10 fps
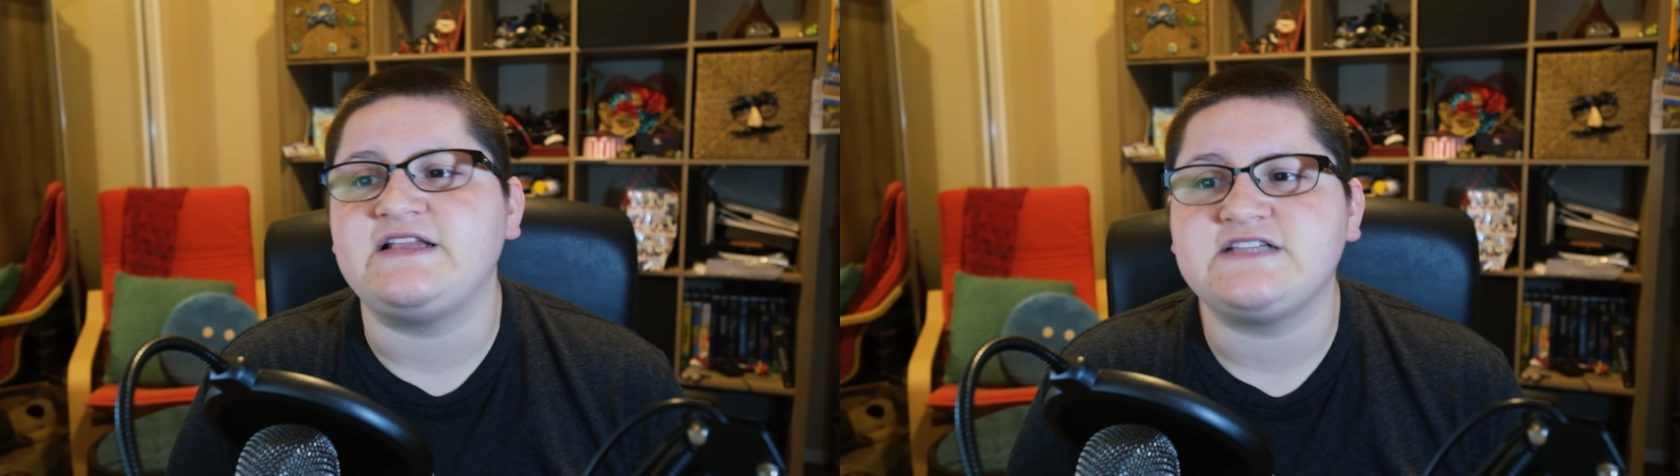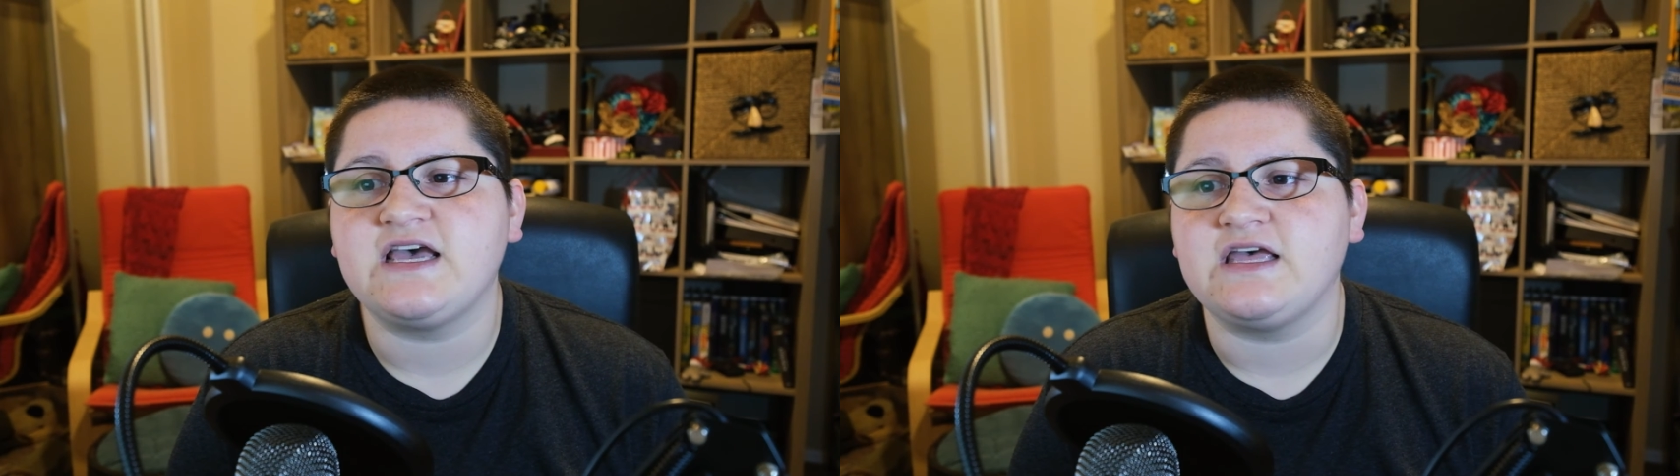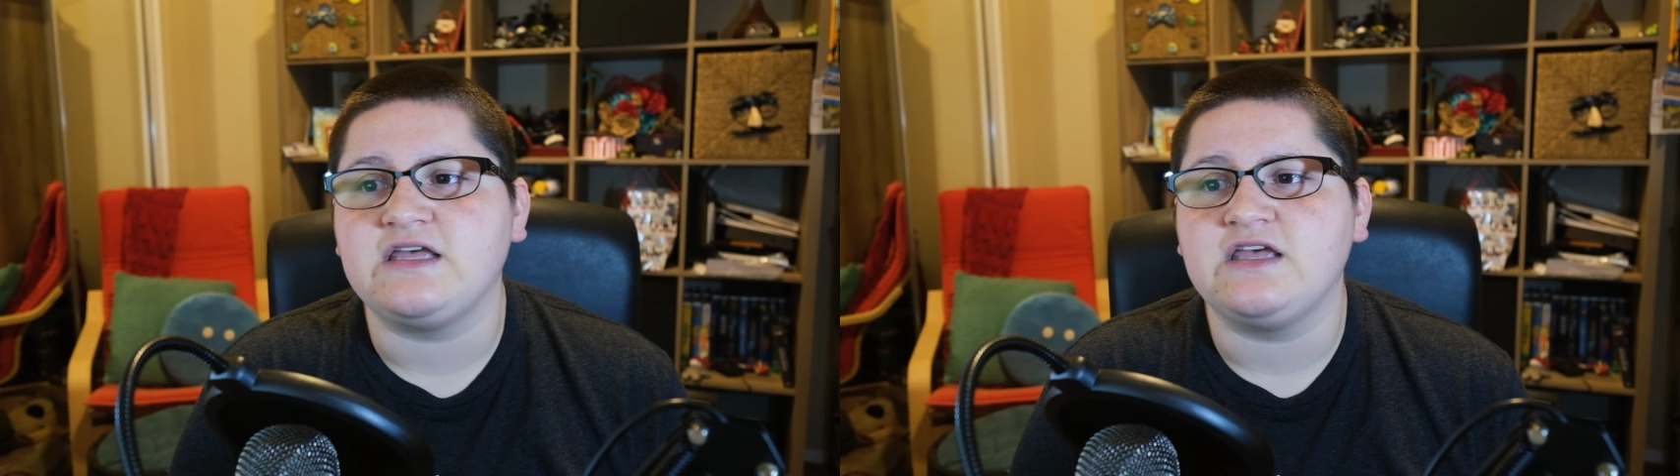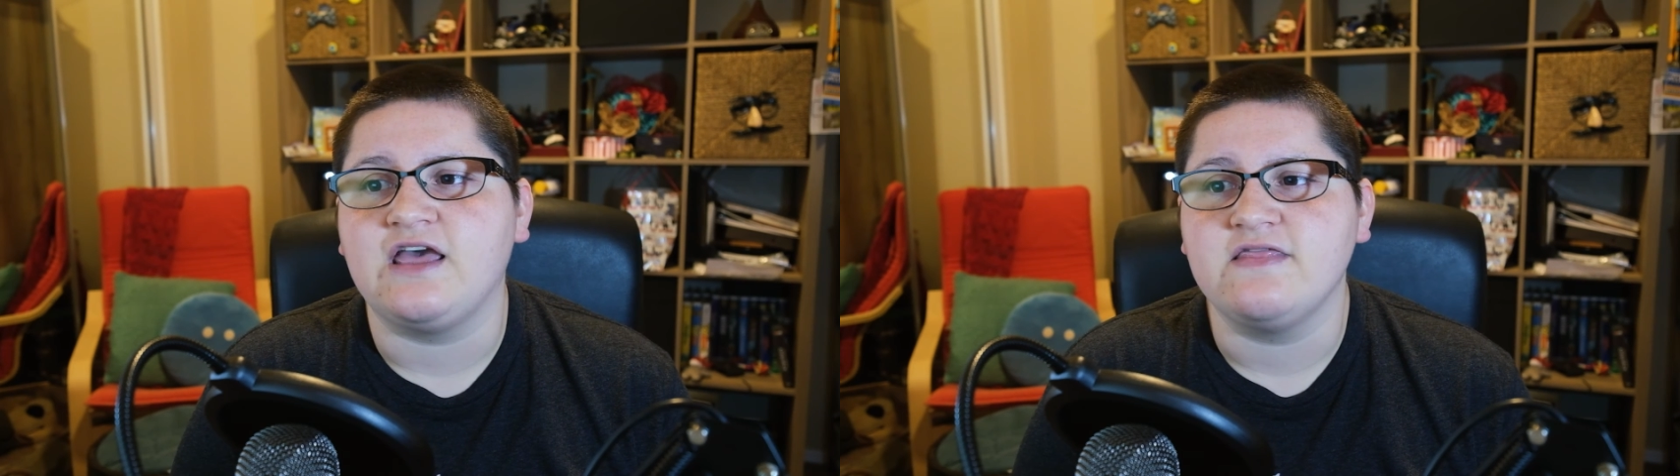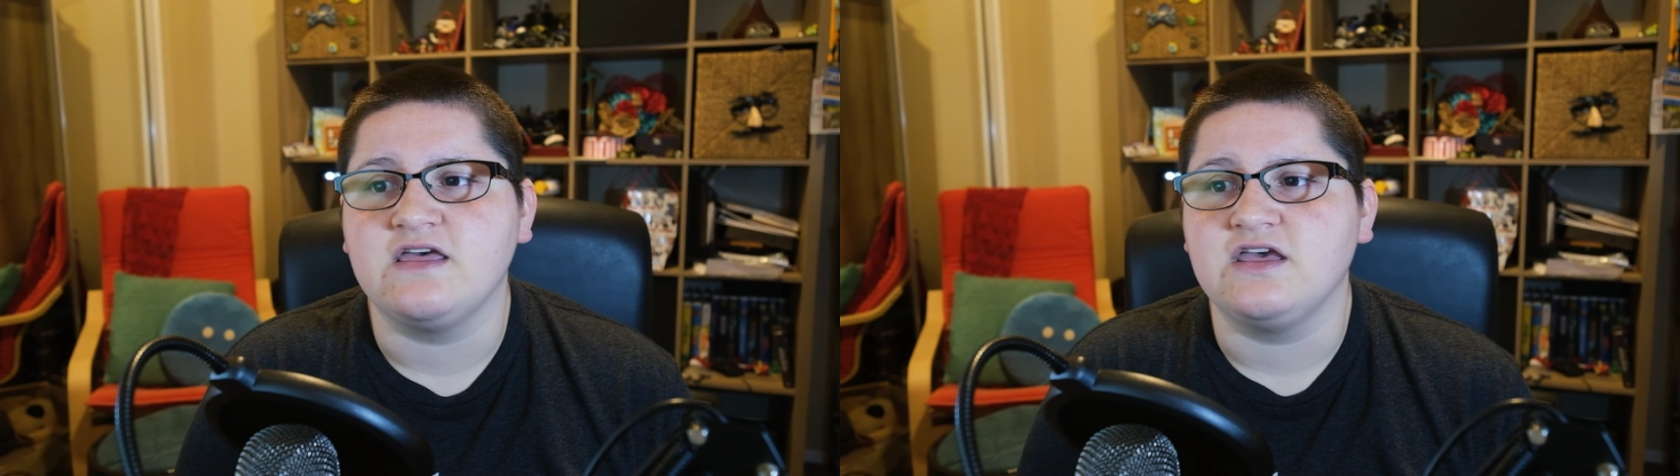debt
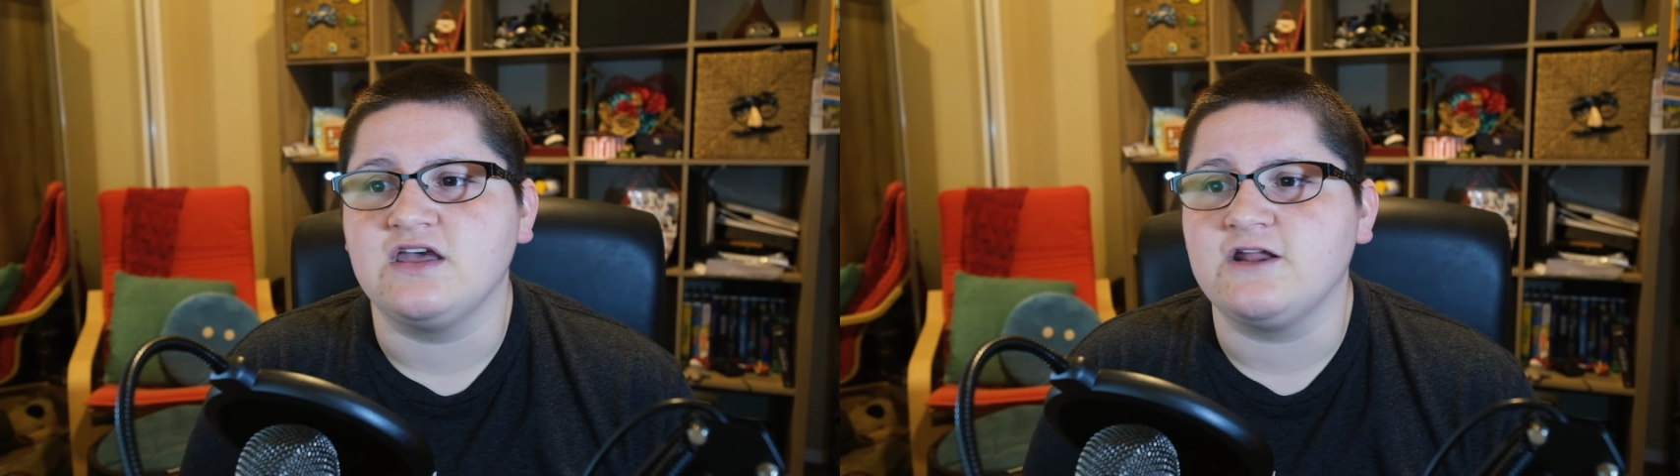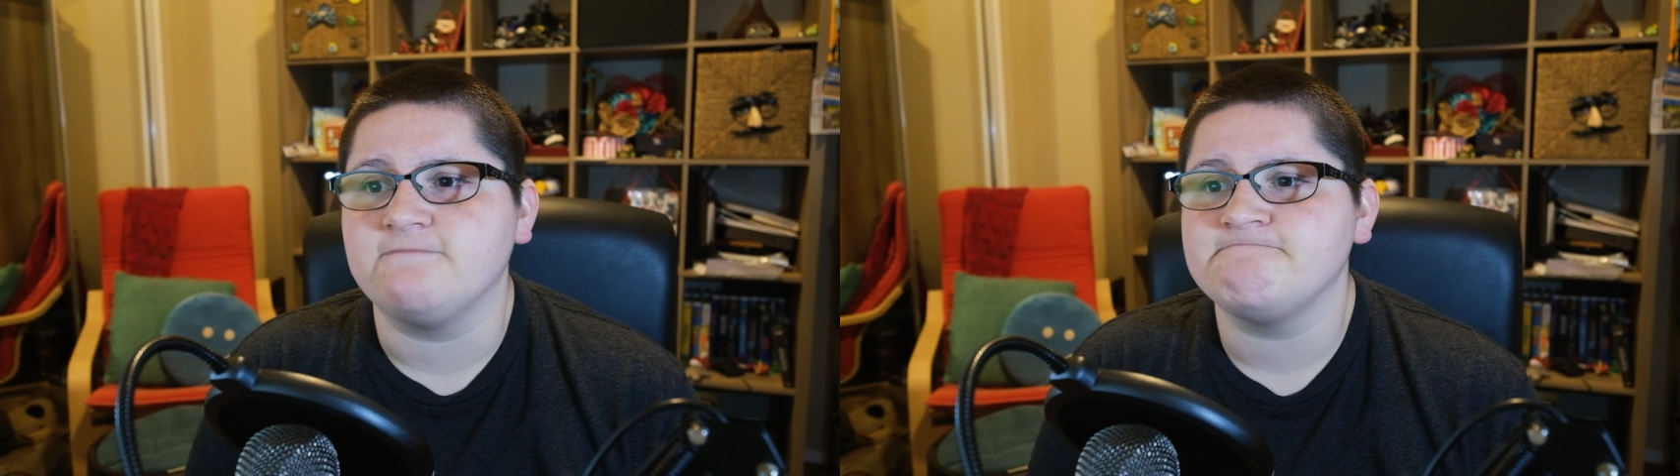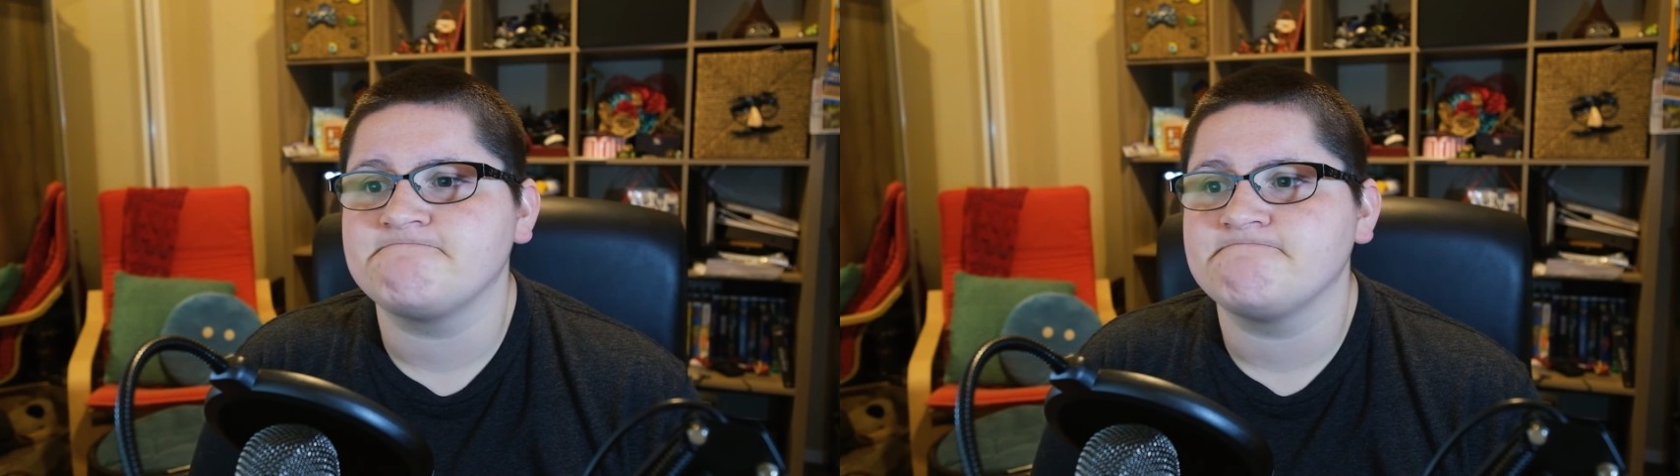and then